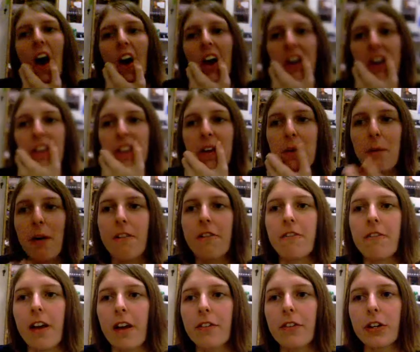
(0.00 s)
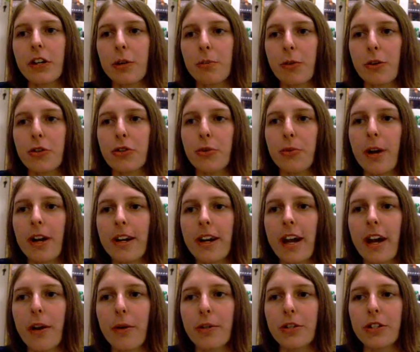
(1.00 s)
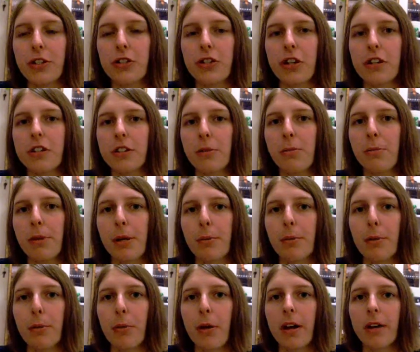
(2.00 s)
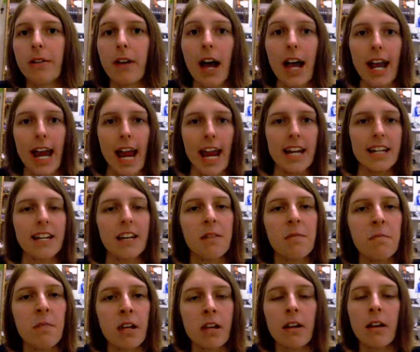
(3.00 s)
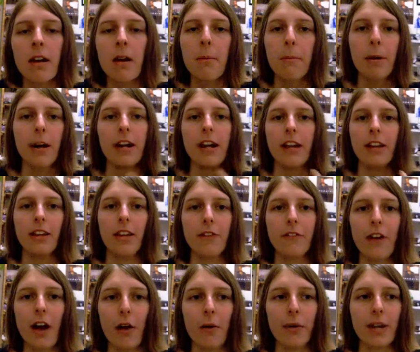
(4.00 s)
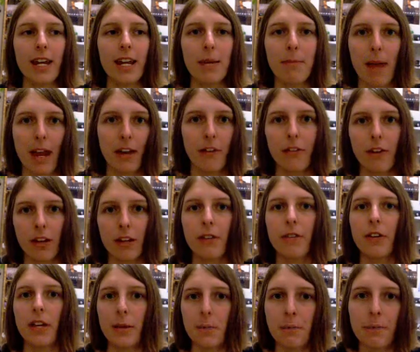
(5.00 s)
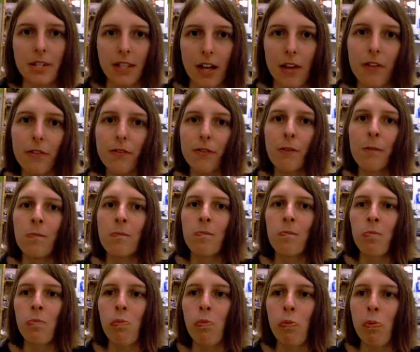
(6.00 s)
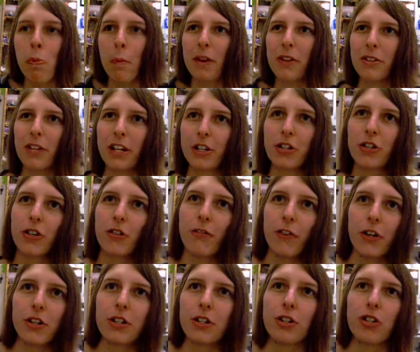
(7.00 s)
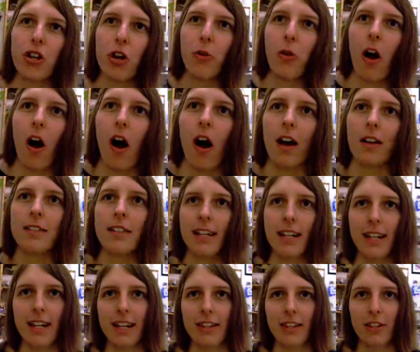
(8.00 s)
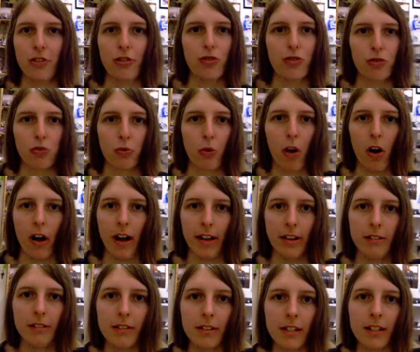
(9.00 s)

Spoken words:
And I think my favorite commercial right now is the Justin Bieber one. I hate him, but I love how he made fun of himself. It was like, first it showed Ozzy in this Tron